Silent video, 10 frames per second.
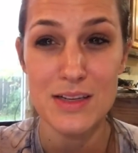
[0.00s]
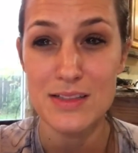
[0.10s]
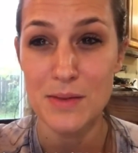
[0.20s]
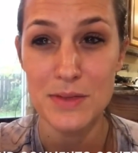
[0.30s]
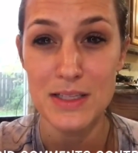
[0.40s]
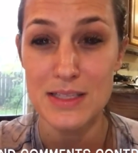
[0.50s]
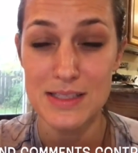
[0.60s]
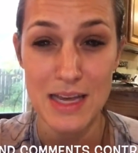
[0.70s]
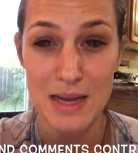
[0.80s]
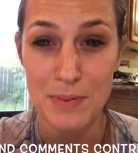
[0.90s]
something to
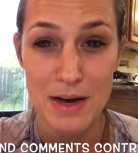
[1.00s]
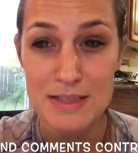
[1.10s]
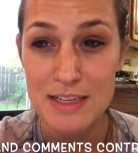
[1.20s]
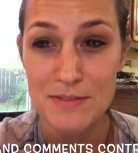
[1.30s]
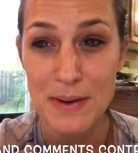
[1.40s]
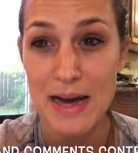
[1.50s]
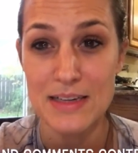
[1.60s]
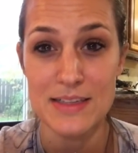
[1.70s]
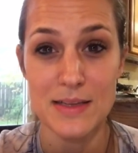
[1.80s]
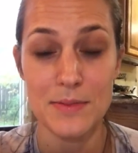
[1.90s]
say positive back
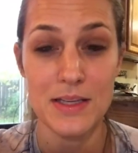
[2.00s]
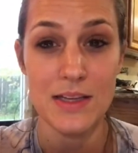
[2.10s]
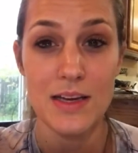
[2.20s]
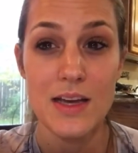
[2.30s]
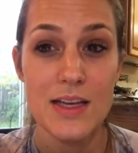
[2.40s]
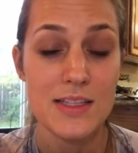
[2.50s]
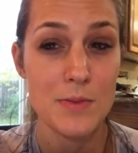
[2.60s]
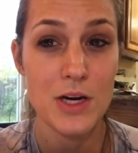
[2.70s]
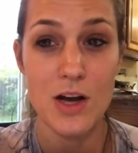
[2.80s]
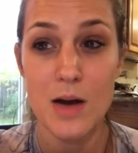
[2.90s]
to something that
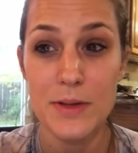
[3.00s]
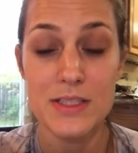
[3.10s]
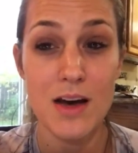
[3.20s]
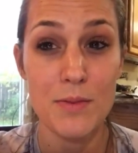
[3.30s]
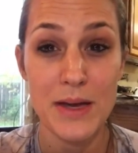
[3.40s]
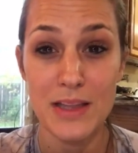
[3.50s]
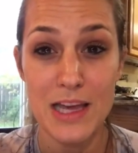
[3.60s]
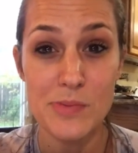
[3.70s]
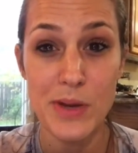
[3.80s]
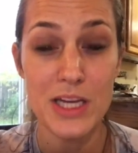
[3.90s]
someone comments on my
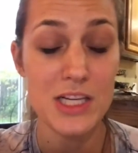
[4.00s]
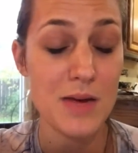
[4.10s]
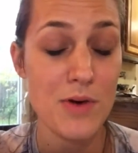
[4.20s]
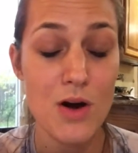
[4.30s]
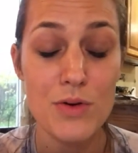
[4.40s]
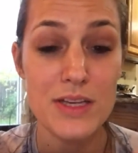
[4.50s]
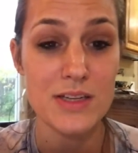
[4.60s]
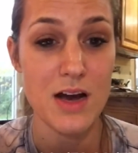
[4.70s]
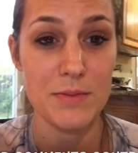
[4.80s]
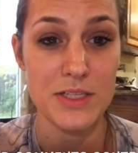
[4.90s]
like page, I'm always
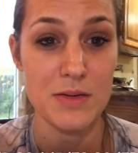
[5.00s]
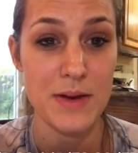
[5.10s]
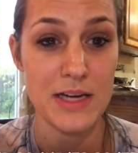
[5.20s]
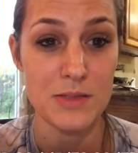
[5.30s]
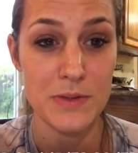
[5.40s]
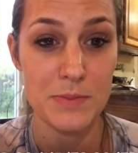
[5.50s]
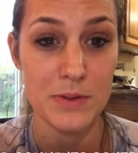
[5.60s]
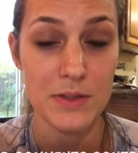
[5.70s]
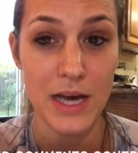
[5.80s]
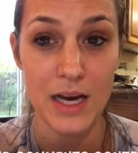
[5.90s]
commenting back to
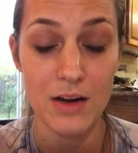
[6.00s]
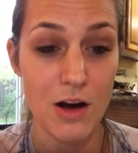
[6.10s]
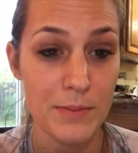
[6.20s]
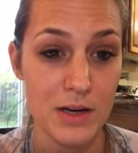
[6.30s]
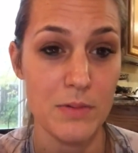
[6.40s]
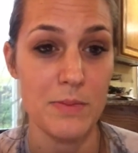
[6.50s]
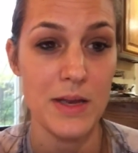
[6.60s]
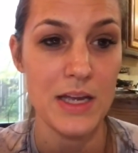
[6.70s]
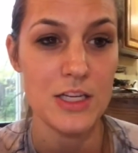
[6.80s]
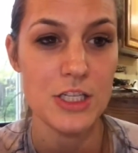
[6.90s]
people that comment on my
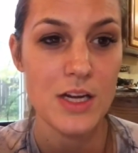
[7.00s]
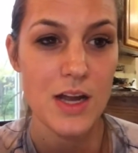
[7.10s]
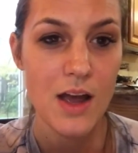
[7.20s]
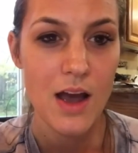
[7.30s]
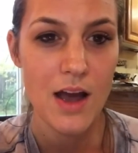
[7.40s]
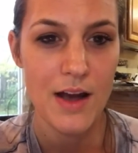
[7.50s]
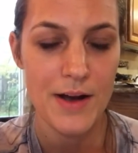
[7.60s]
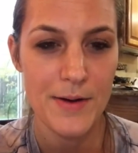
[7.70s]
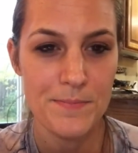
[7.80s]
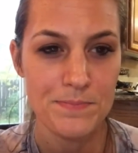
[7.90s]
page.
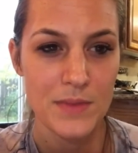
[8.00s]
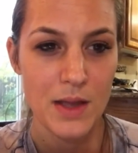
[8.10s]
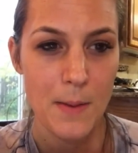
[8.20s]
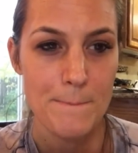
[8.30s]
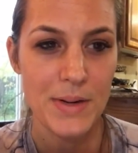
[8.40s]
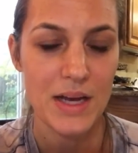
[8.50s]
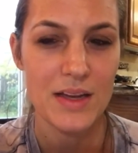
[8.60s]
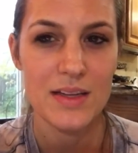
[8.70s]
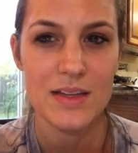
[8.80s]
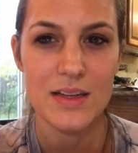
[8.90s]

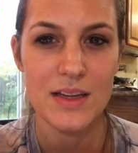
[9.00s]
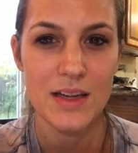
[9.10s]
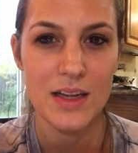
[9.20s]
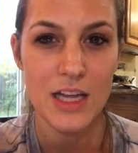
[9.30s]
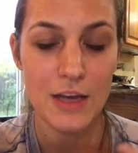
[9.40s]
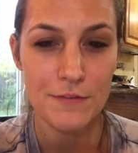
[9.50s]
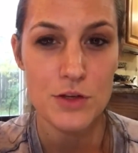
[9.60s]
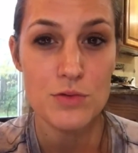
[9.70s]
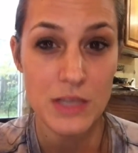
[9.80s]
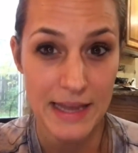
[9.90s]
But if
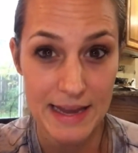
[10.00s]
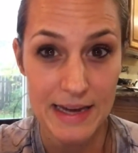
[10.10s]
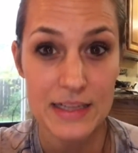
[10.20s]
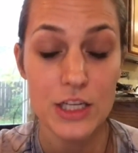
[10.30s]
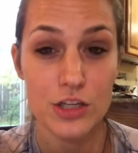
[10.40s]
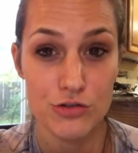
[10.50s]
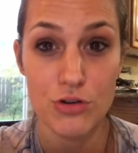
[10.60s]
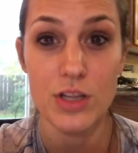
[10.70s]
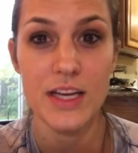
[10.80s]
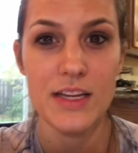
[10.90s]
you can
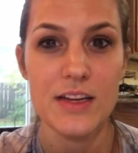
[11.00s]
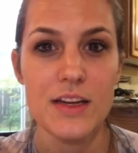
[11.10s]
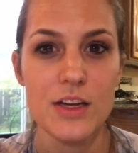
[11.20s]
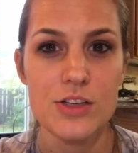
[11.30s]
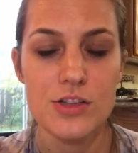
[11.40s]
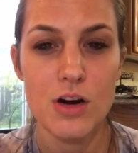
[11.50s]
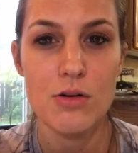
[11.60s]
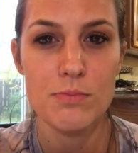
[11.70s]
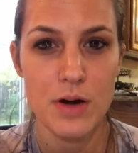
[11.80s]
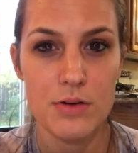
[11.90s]
control it,
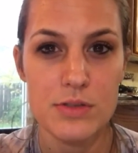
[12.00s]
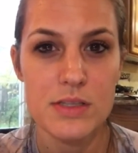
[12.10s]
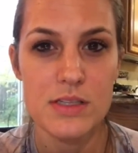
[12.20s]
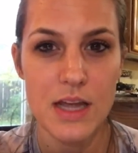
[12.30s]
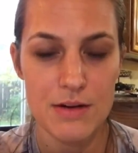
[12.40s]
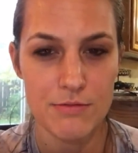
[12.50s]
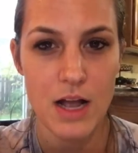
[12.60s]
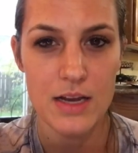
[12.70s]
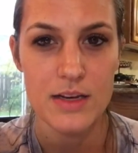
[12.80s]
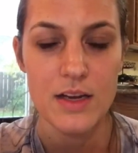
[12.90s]
don't post and
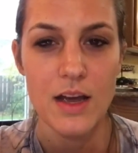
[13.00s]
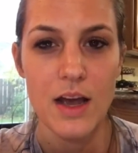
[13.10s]
run.